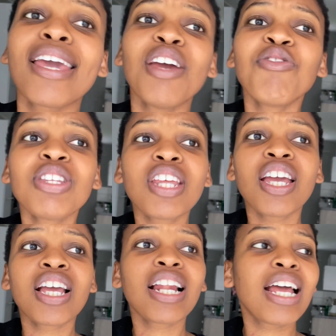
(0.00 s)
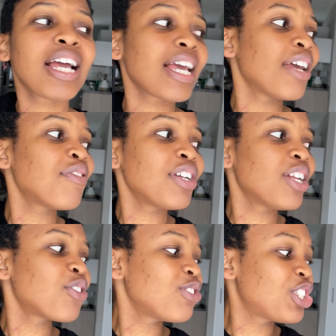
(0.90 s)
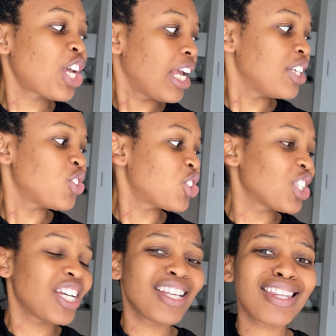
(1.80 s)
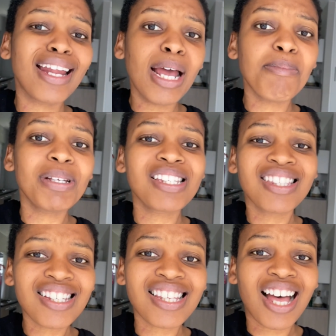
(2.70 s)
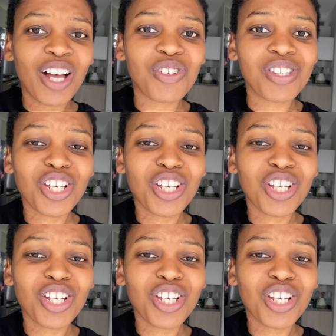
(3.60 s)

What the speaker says: everything, like, every little change that happens in this house.